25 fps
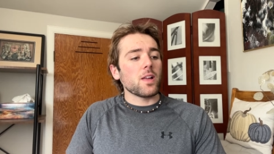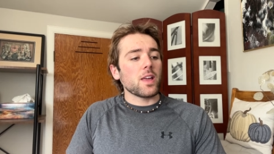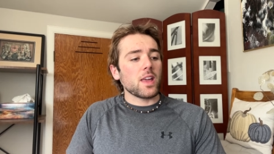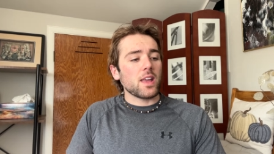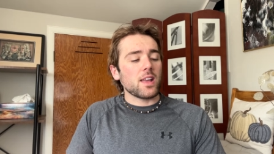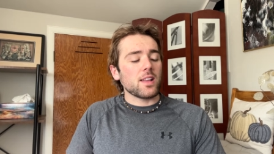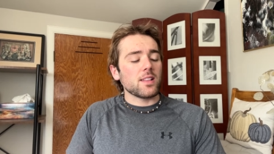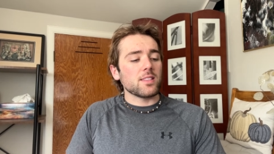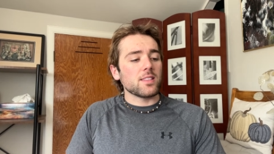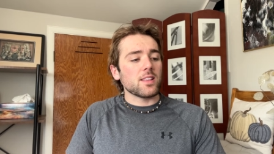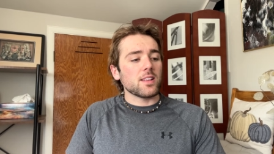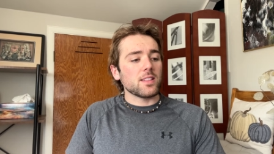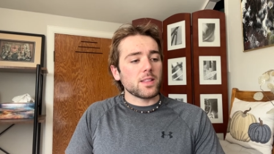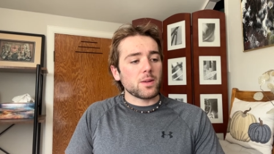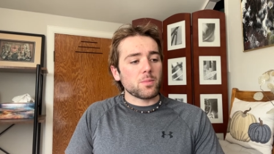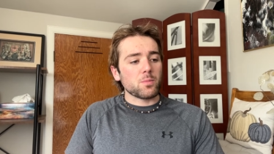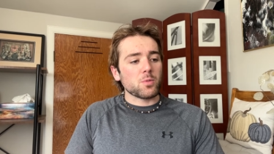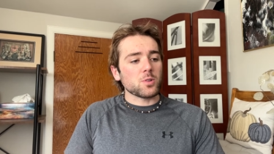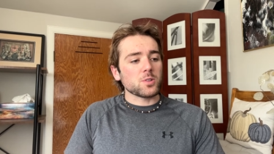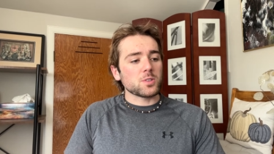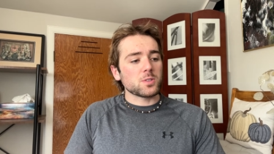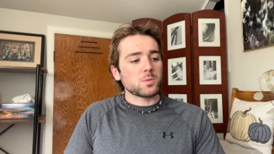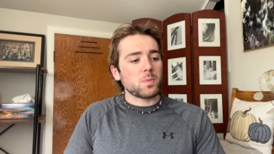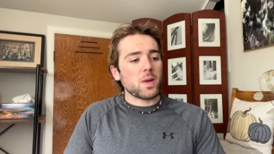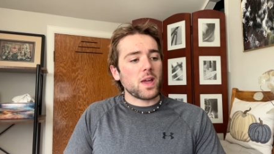in the
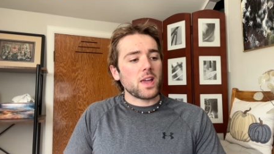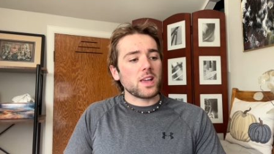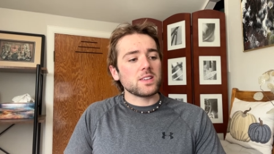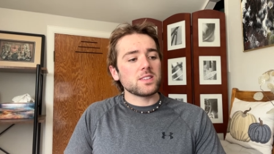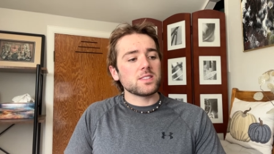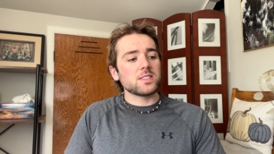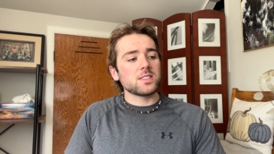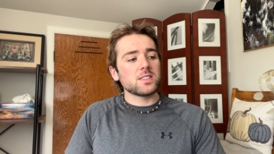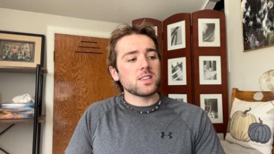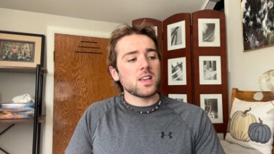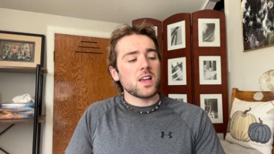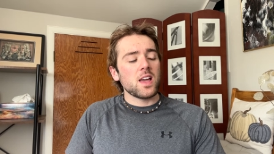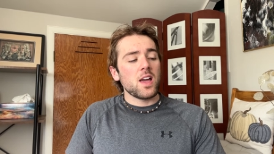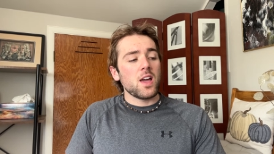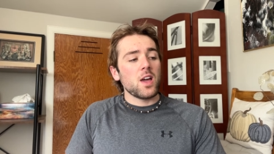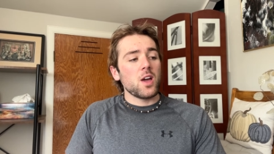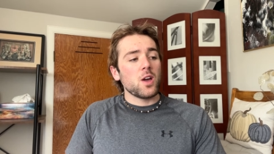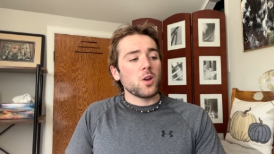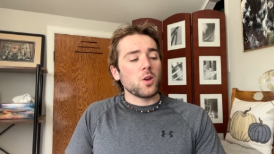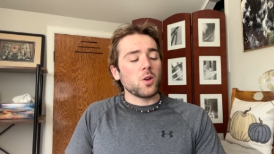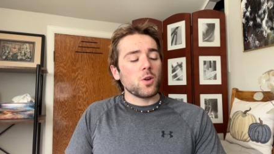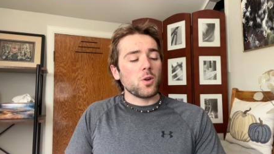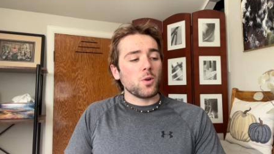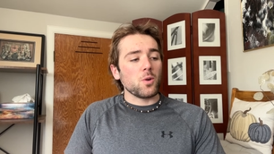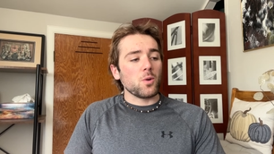liberal space
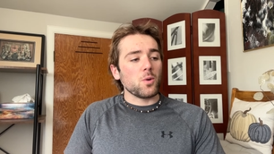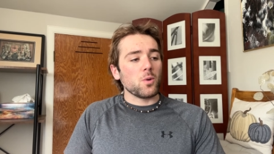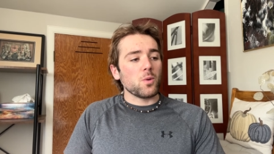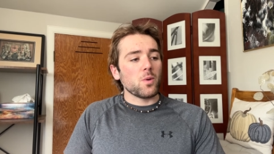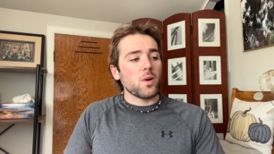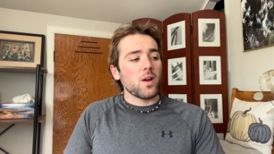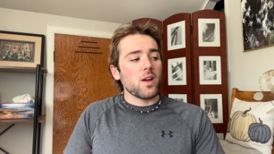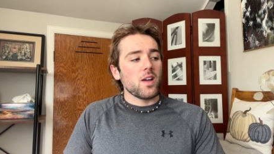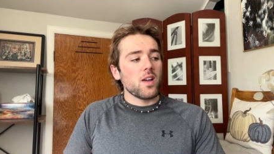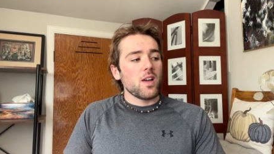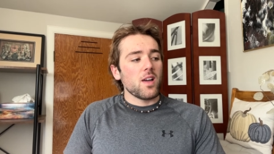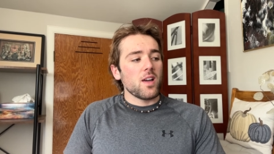who,